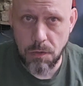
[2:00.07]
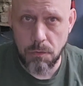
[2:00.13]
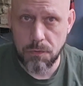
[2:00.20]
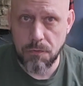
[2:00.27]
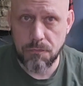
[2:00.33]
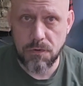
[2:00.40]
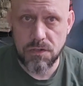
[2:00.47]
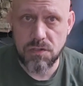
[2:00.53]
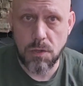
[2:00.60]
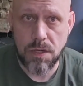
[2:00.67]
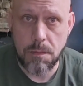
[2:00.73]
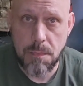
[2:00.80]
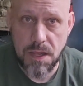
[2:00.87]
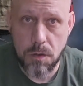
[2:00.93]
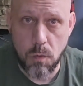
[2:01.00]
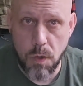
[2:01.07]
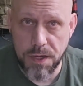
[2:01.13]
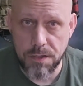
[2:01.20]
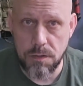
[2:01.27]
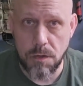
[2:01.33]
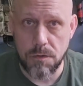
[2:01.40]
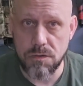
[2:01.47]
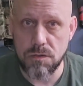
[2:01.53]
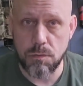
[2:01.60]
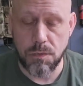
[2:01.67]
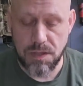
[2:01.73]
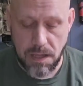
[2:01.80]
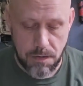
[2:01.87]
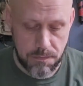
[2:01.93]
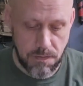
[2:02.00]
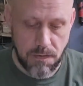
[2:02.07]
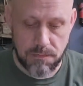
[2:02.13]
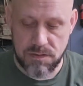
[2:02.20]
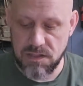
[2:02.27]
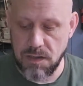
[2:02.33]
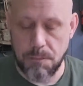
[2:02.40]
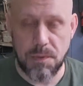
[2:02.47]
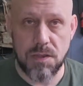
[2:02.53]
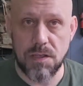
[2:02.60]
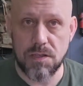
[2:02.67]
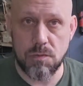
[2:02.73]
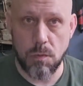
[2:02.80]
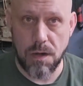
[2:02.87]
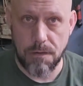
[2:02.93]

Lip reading: to go on the front so I can make quick notes without unzipping this,